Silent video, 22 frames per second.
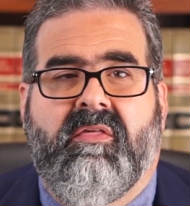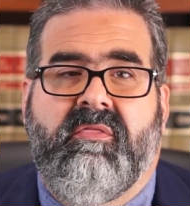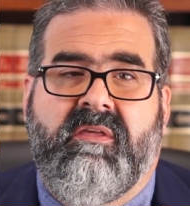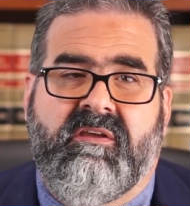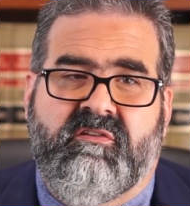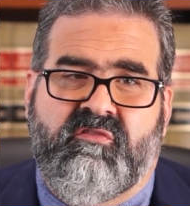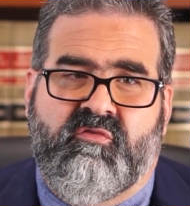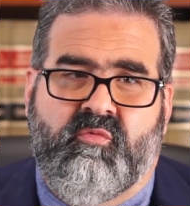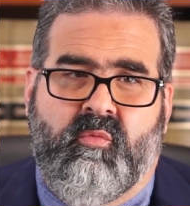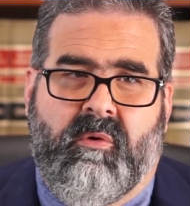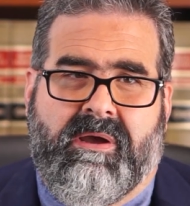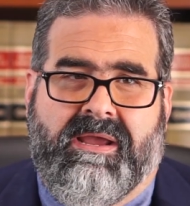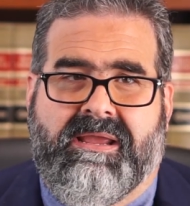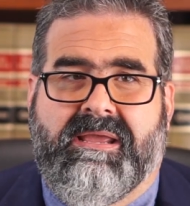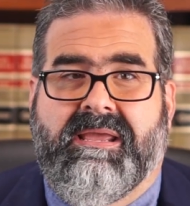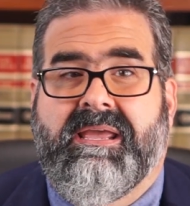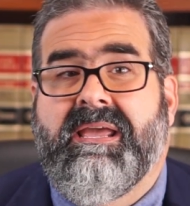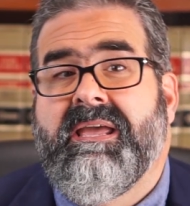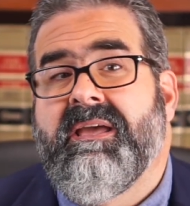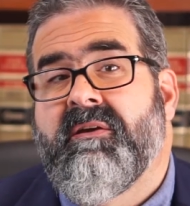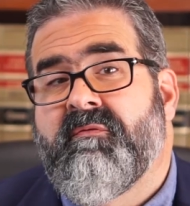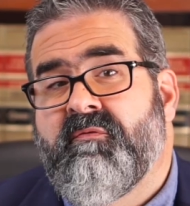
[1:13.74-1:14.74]
This
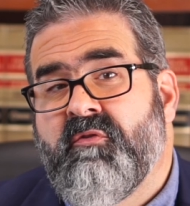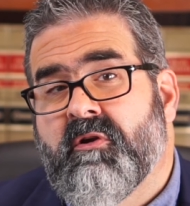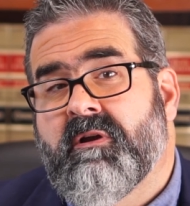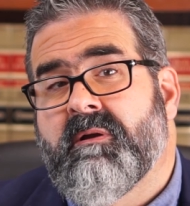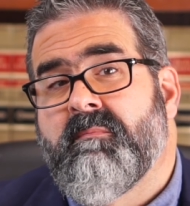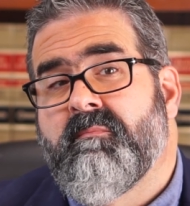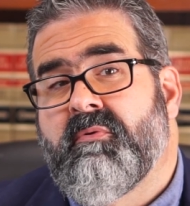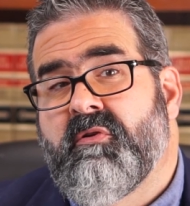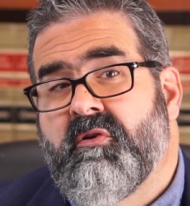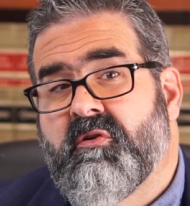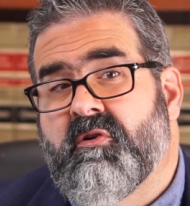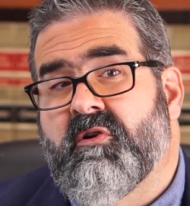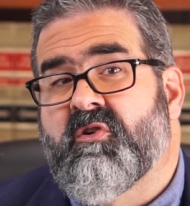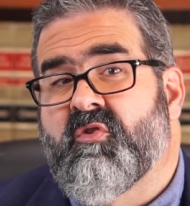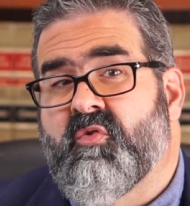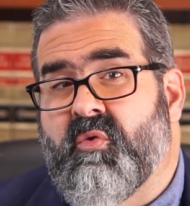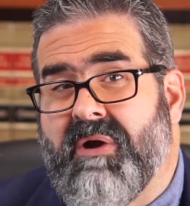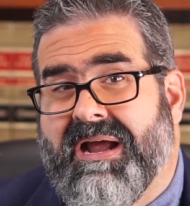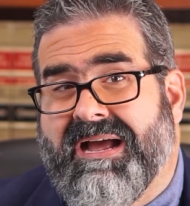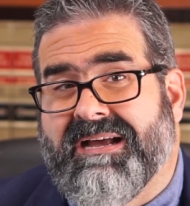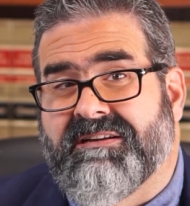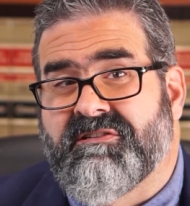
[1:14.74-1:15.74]
way, if your computer
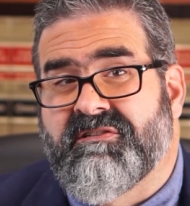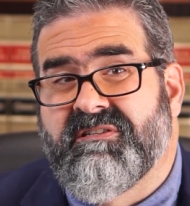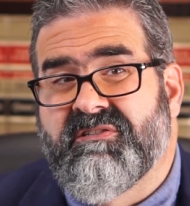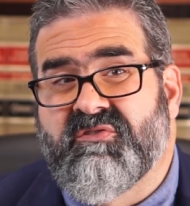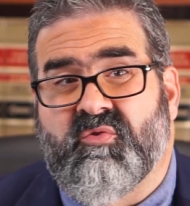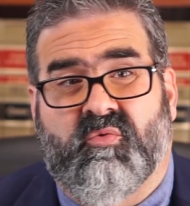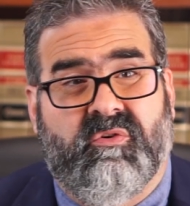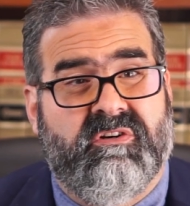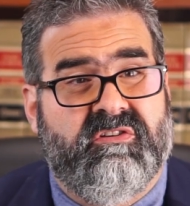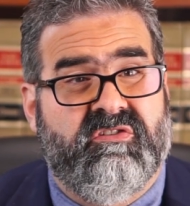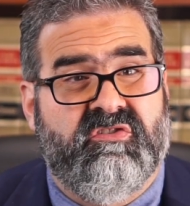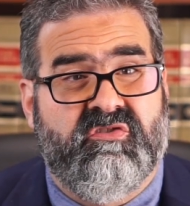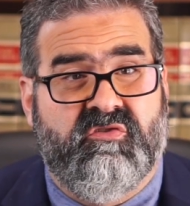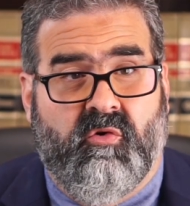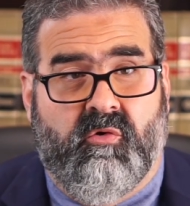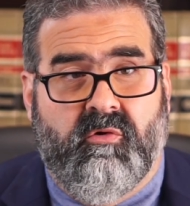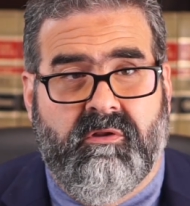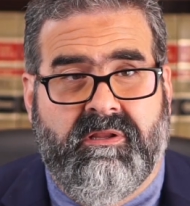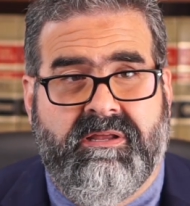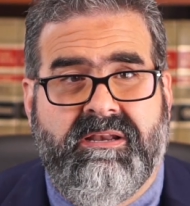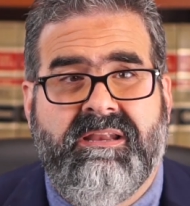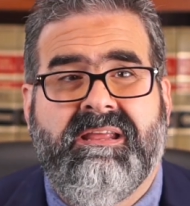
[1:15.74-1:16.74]
crashes or is
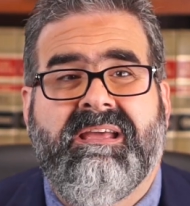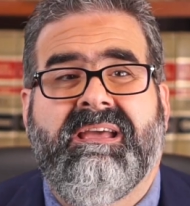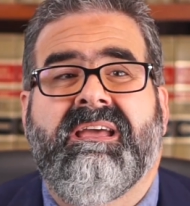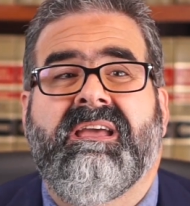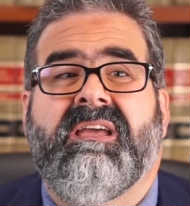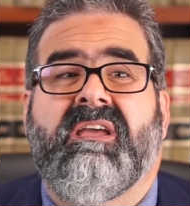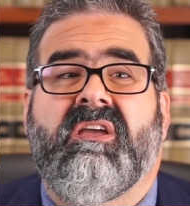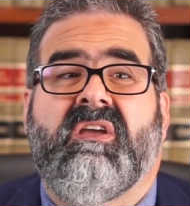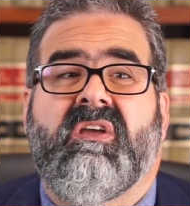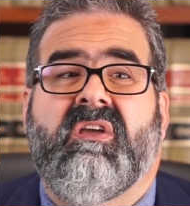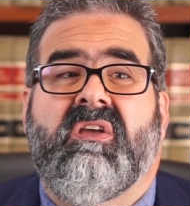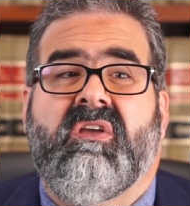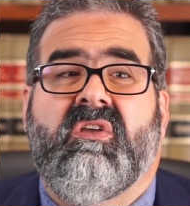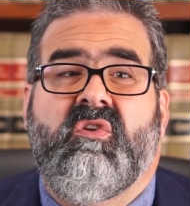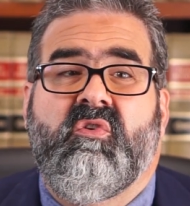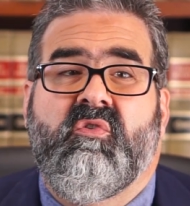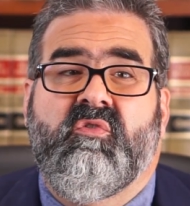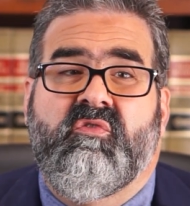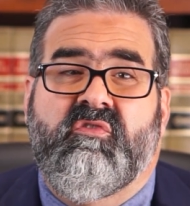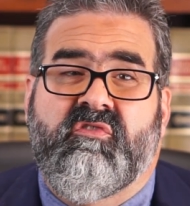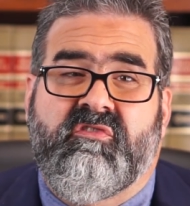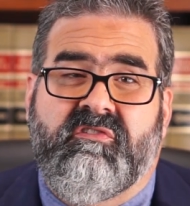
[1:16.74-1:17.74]
stolen,
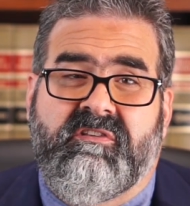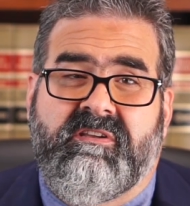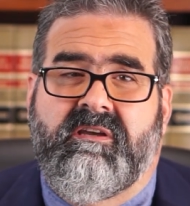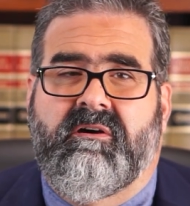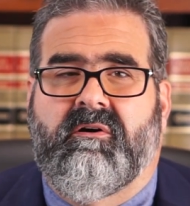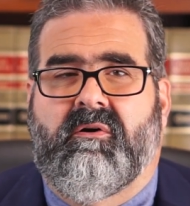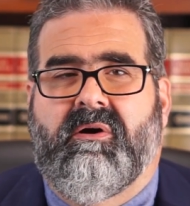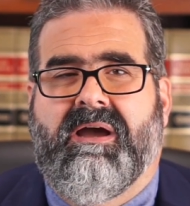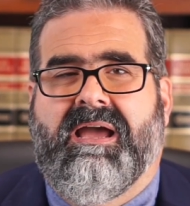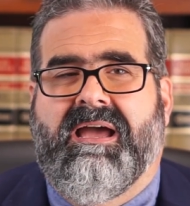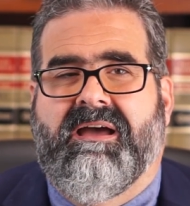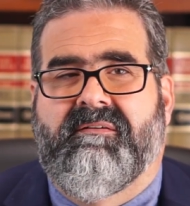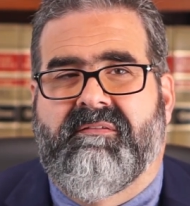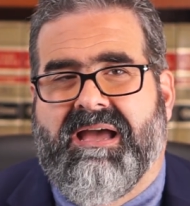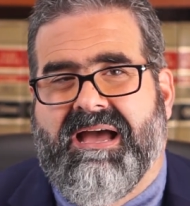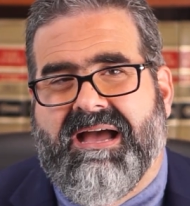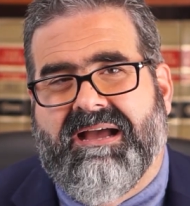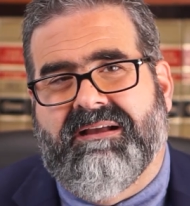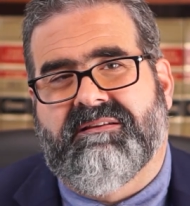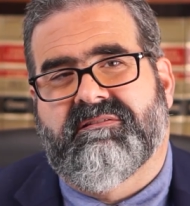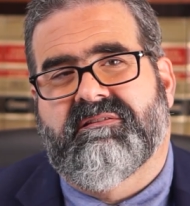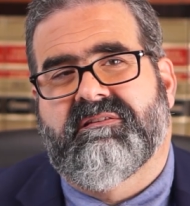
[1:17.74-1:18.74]
you still have
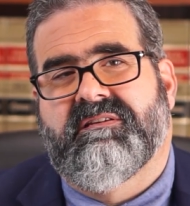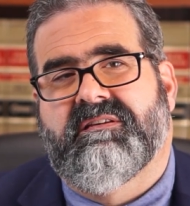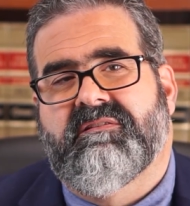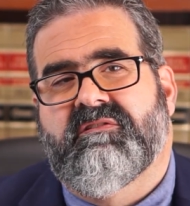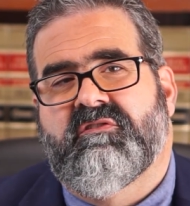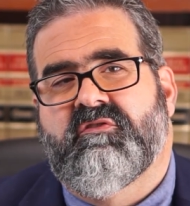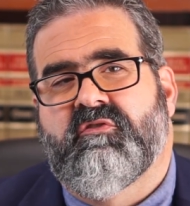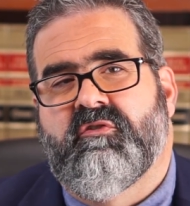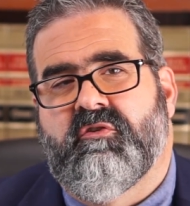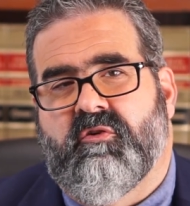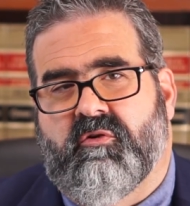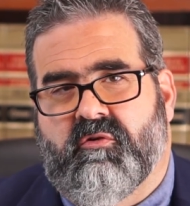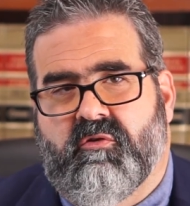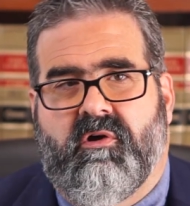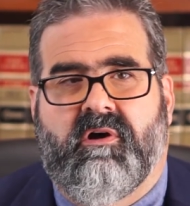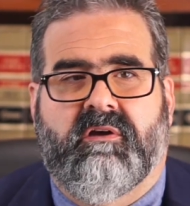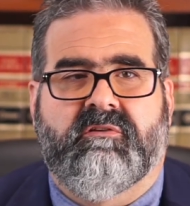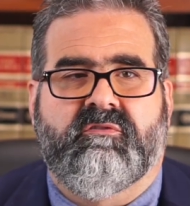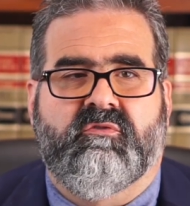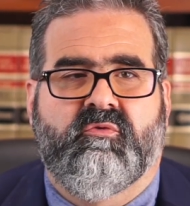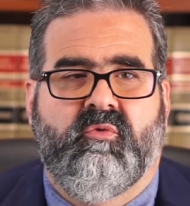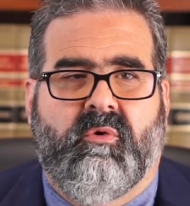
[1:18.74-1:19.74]
access to your
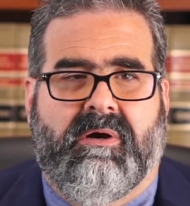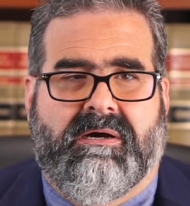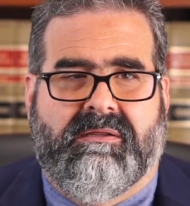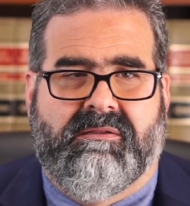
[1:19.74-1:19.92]
law school